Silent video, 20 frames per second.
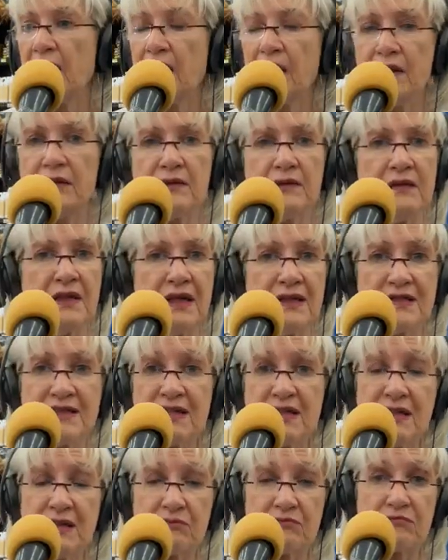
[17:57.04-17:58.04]
and
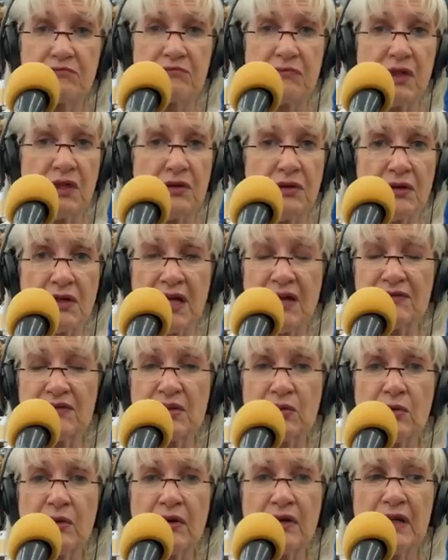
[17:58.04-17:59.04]
that's it. You don't have
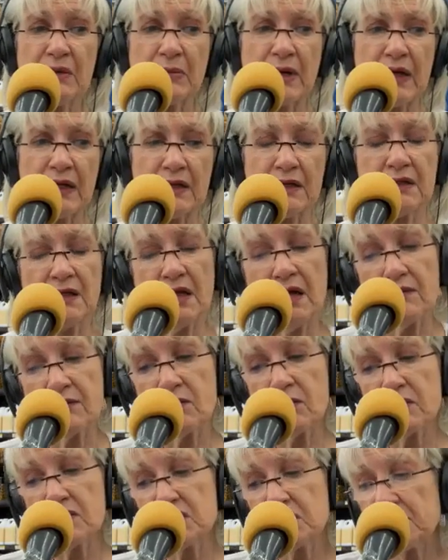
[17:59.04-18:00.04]
to worry about it. Now,
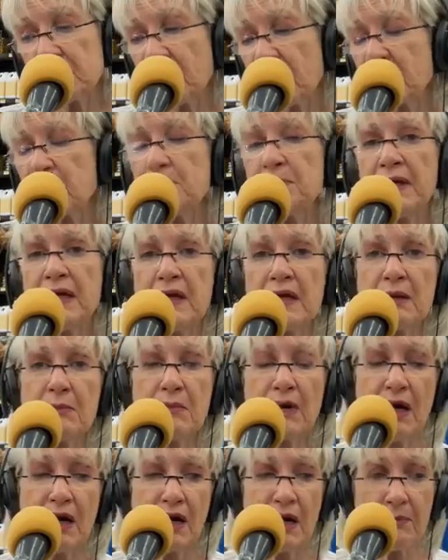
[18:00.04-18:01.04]
of course, you've got to pick
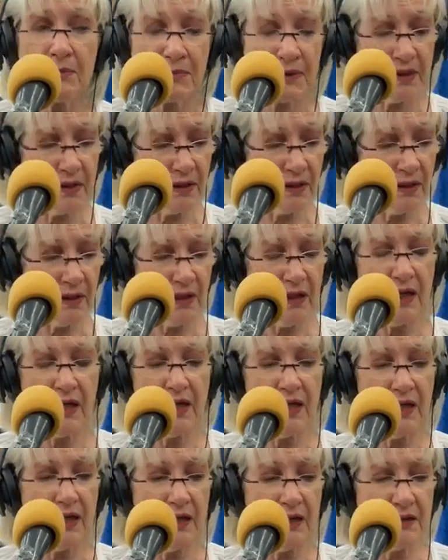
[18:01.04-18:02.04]
them up
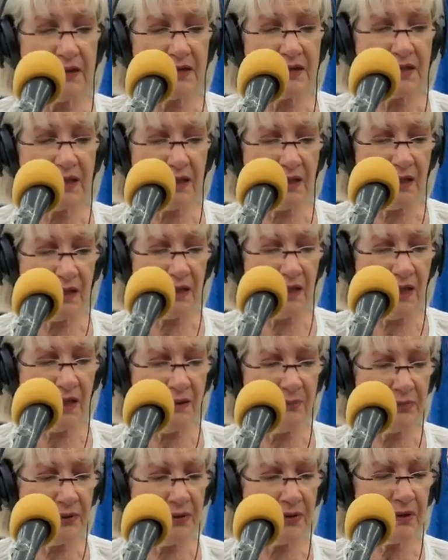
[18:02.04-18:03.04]
and
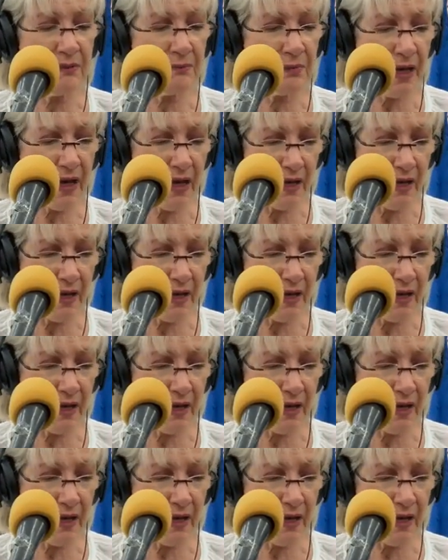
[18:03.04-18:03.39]
put them